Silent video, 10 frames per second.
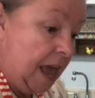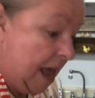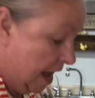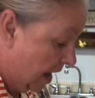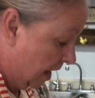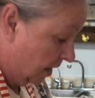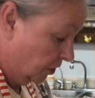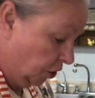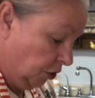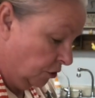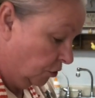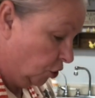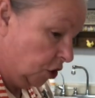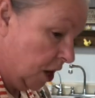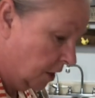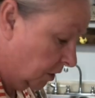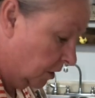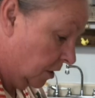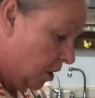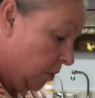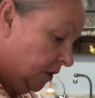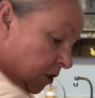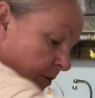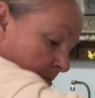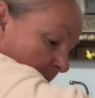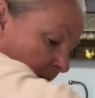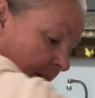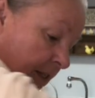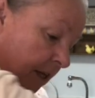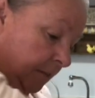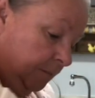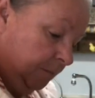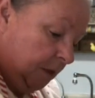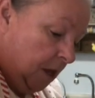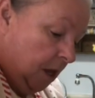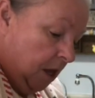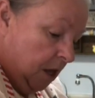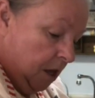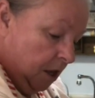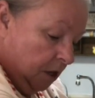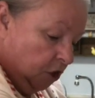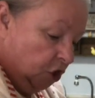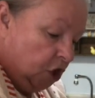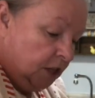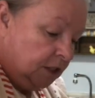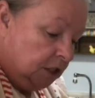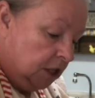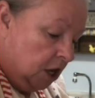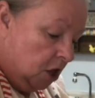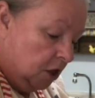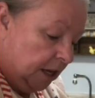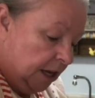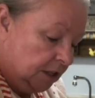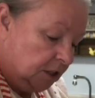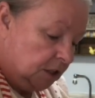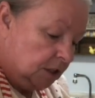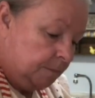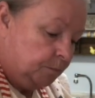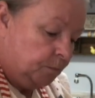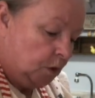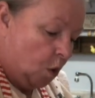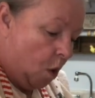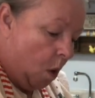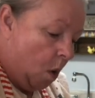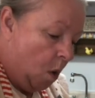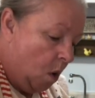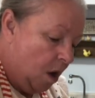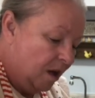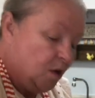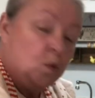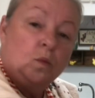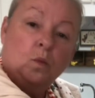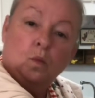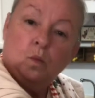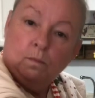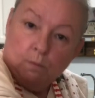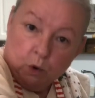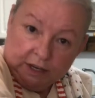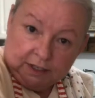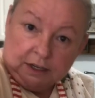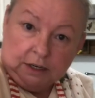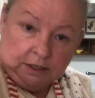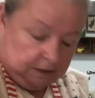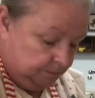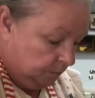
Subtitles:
And you're just going to mix it just till it's all moistened.